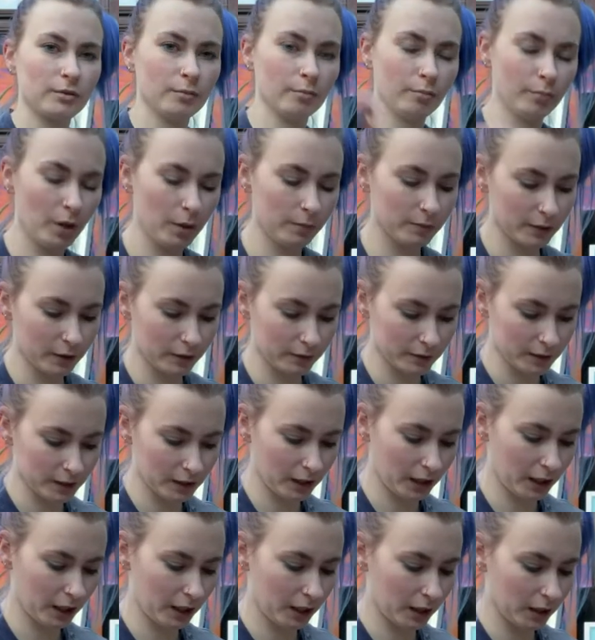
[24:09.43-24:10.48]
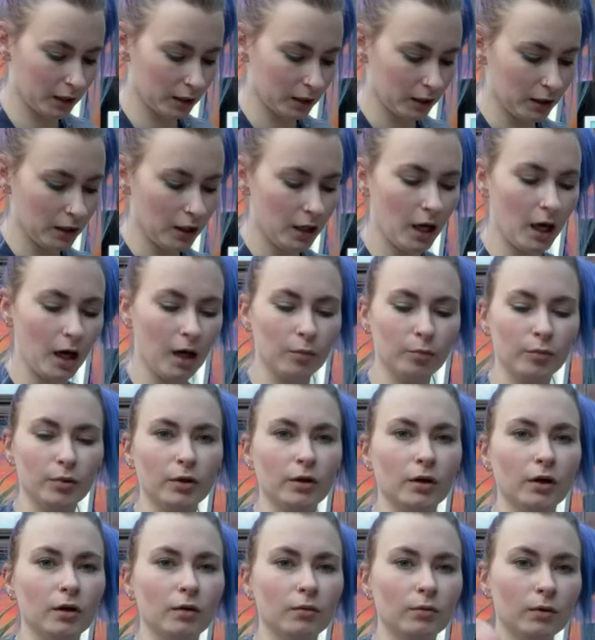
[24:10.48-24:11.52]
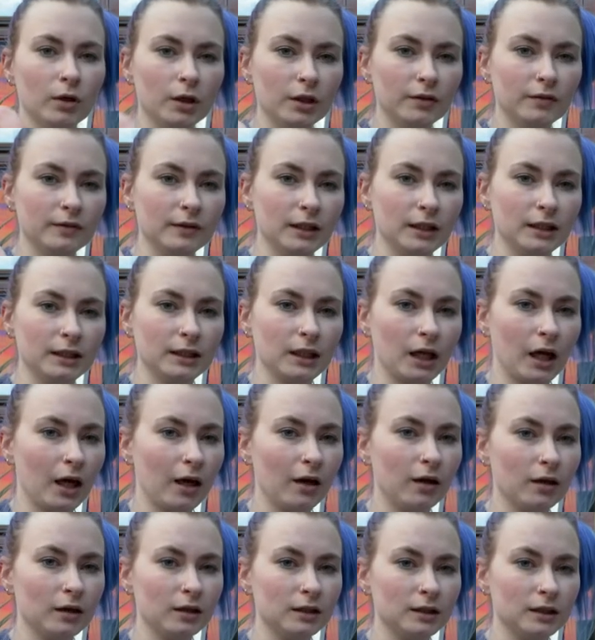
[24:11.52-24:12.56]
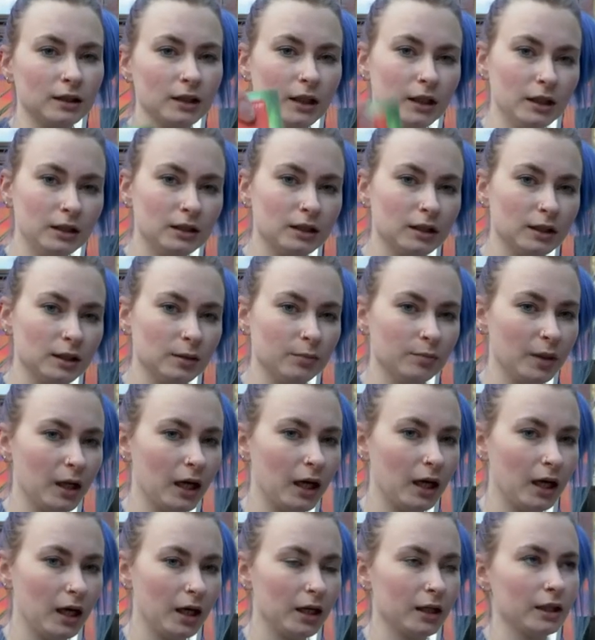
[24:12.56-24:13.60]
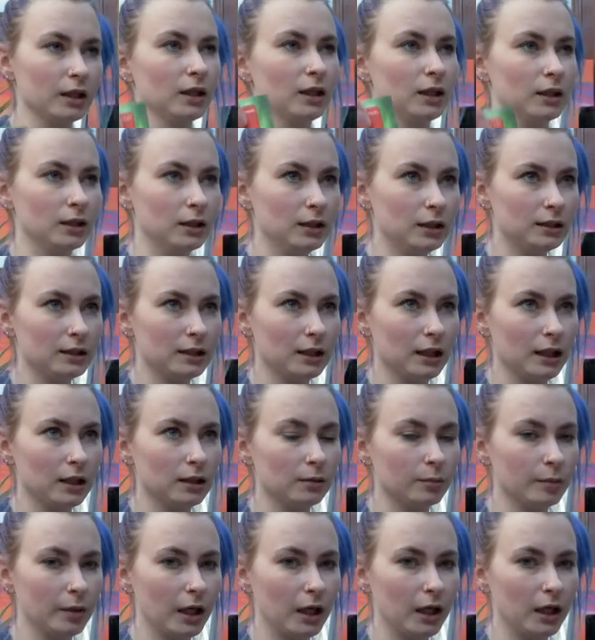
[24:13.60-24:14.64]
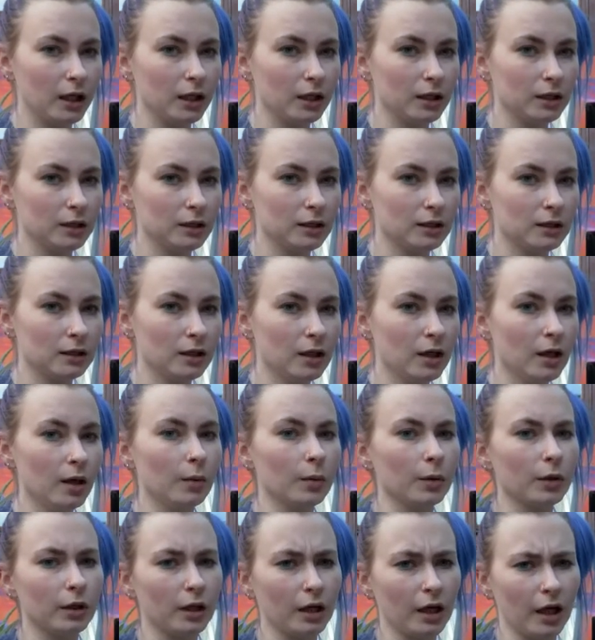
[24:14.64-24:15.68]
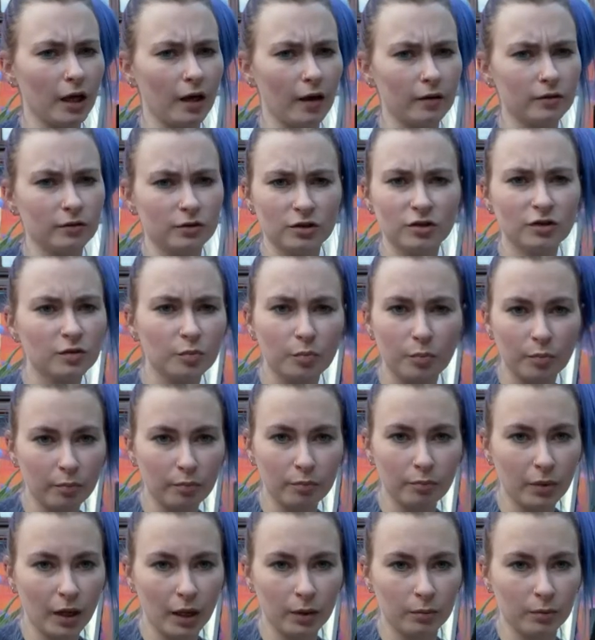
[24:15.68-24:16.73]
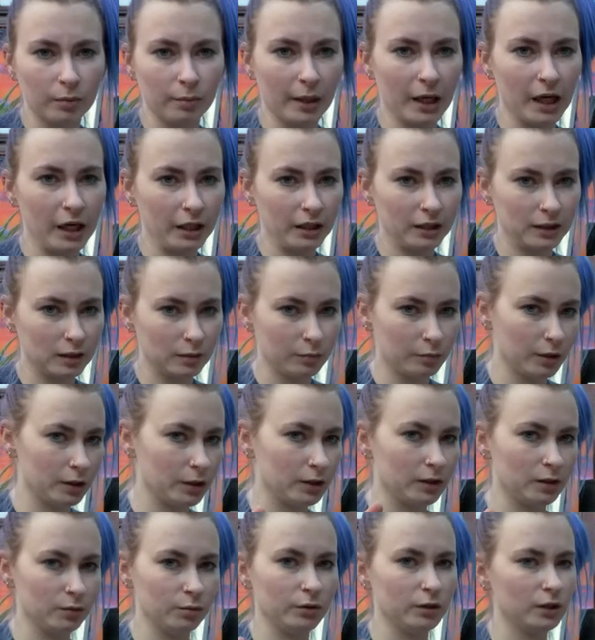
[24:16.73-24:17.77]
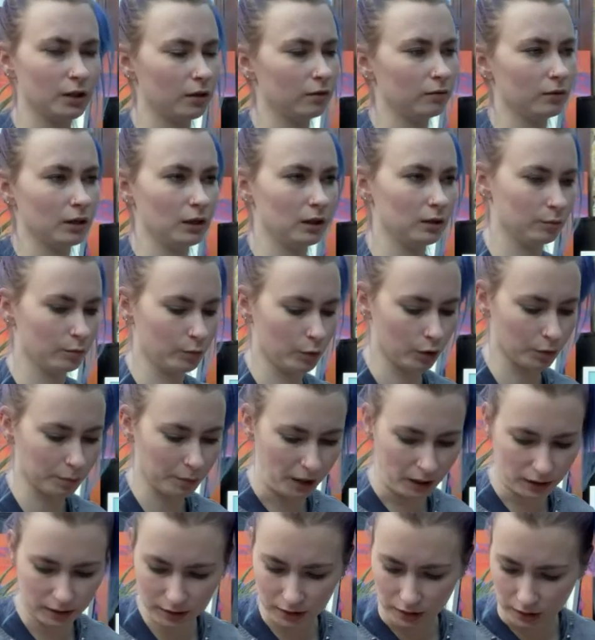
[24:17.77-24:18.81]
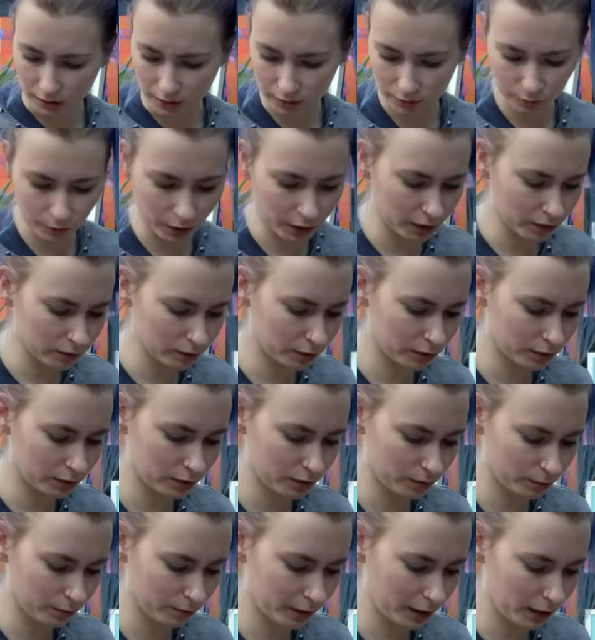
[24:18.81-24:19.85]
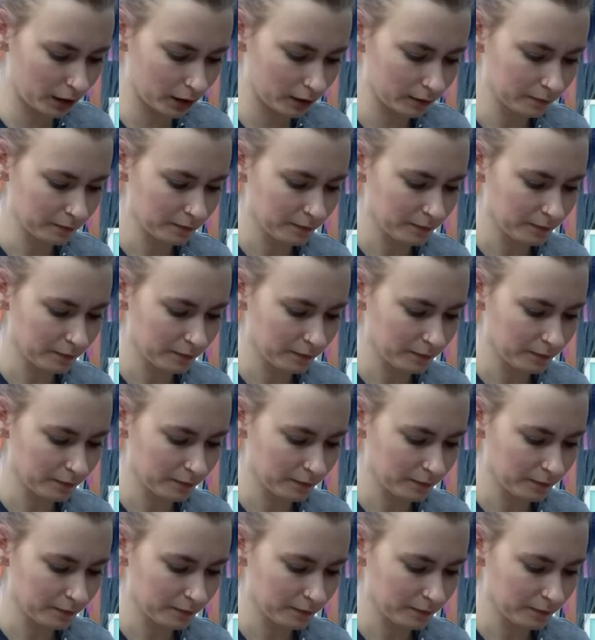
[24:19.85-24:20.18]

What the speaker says: pop those in. I'll put one of these cards into the bag. I need to get the bags. I'm going to get just paper bags because we don't need more plastic in the world, do we?